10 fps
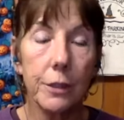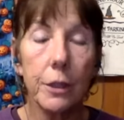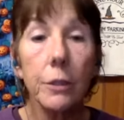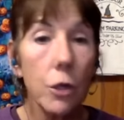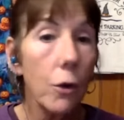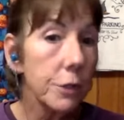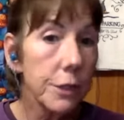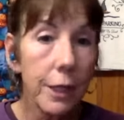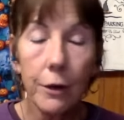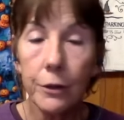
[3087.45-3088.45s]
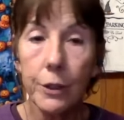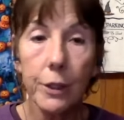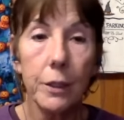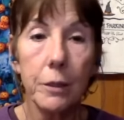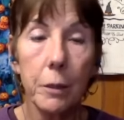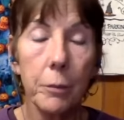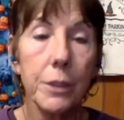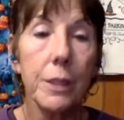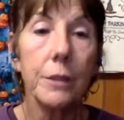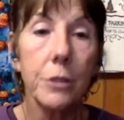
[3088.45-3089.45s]
The tone scale, you can uh,
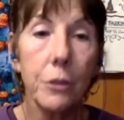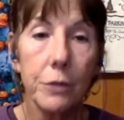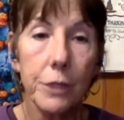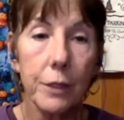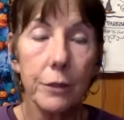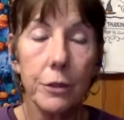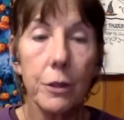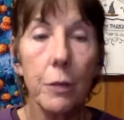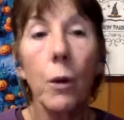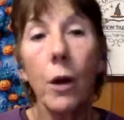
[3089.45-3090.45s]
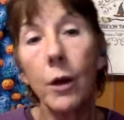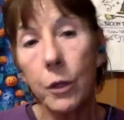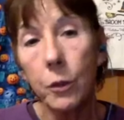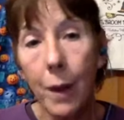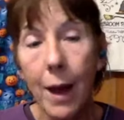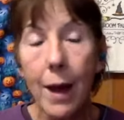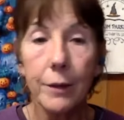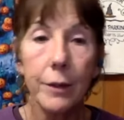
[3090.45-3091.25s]
present the tone scale to them. Where are you at?